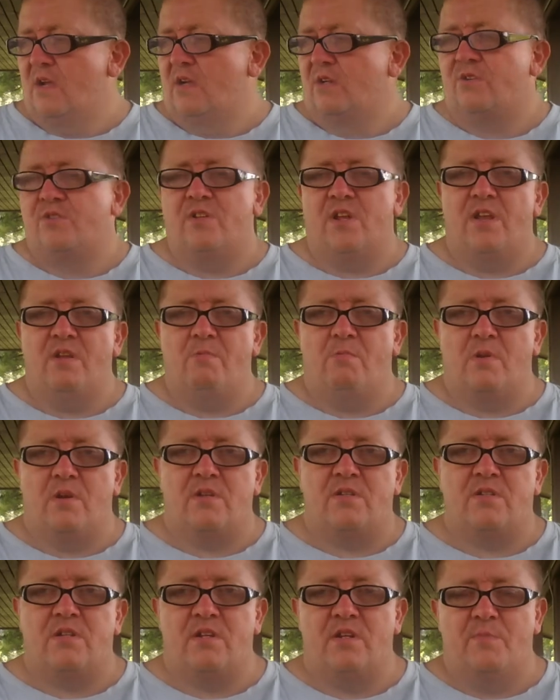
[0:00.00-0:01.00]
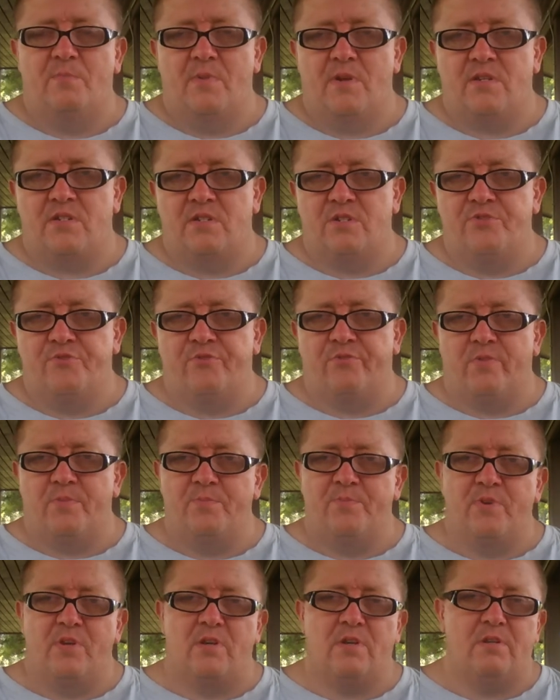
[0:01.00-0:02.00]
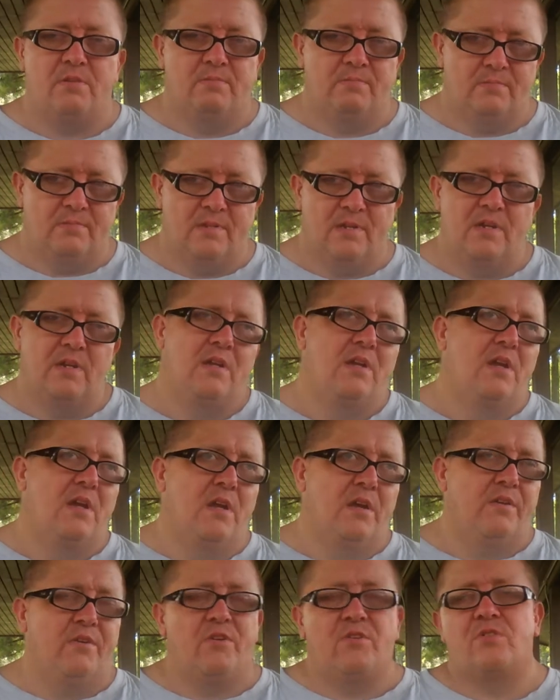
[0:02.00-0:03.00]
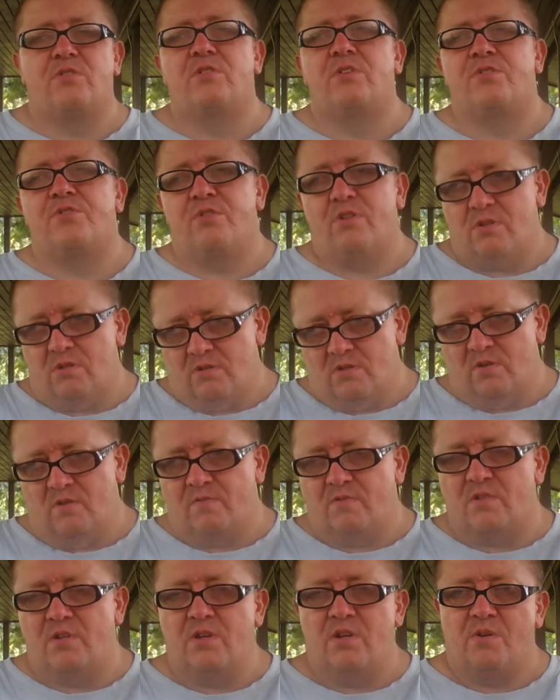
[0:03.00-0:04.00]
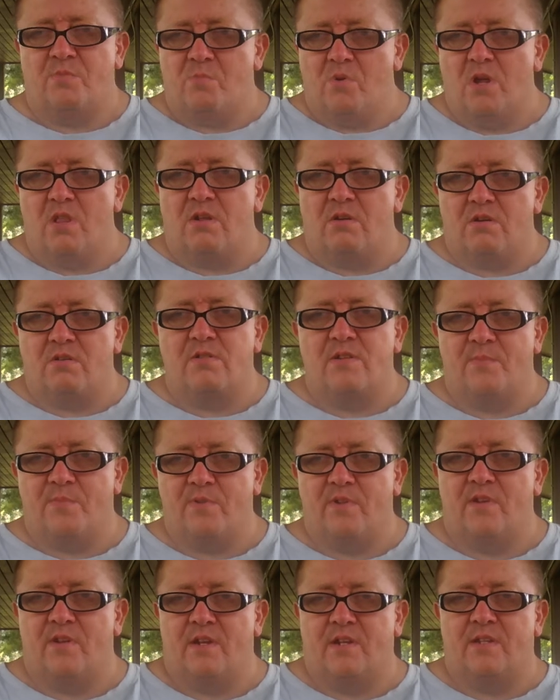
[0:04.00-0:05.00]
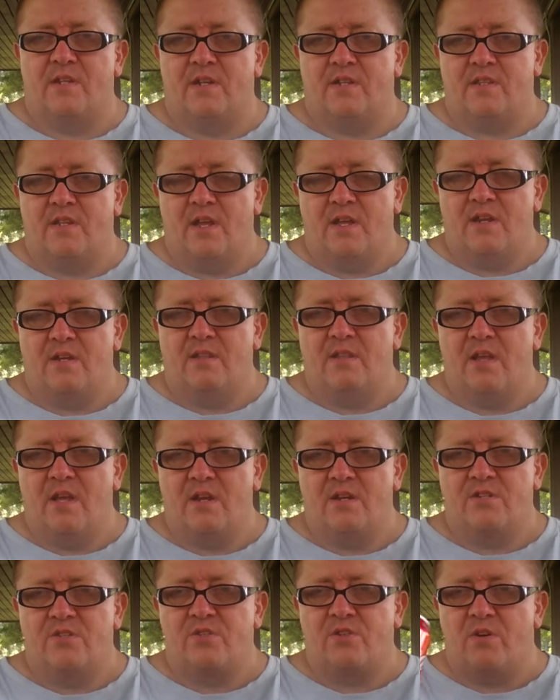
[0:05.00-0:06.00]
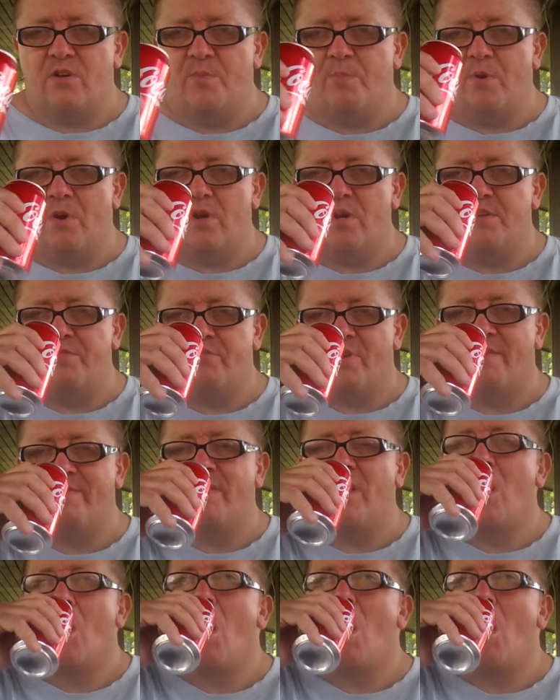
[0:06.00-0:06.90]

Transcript: Say you want to send a message from your sister over to your brother or something like that. That is third-party traffic.